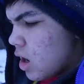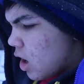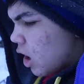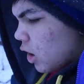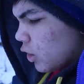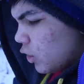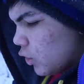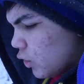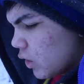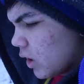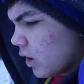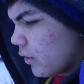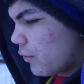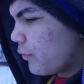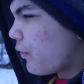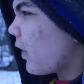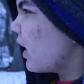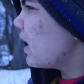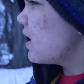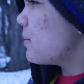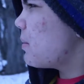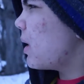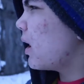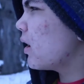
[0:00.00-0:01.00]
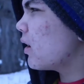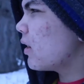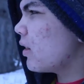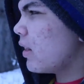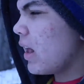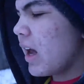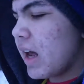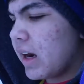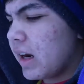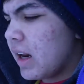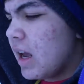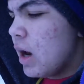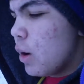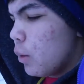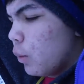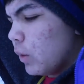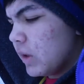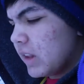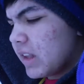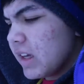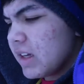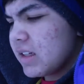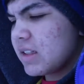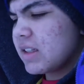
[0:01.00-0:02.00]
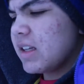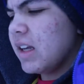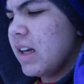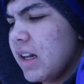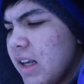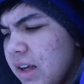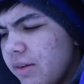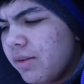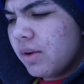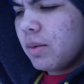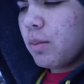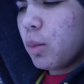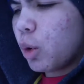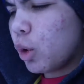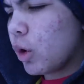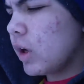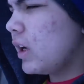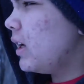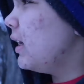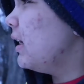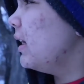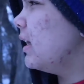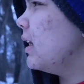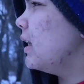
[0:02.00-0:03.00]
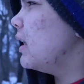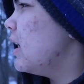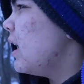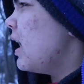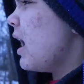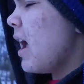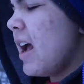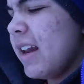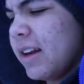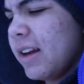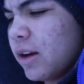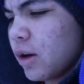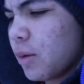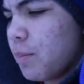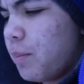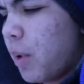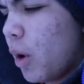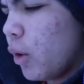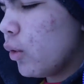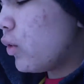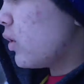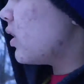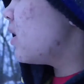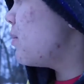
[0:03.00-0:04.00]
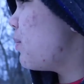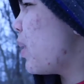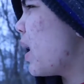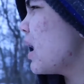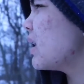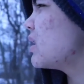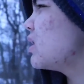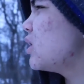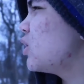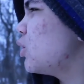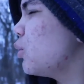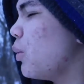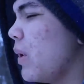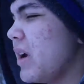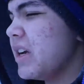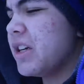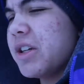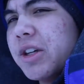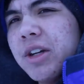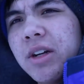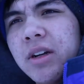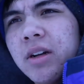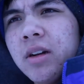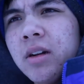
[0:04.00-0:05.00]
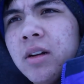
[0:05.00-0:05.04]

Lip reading: Are you gonna fight about it then when things get even more heated and you're both in a bad situation?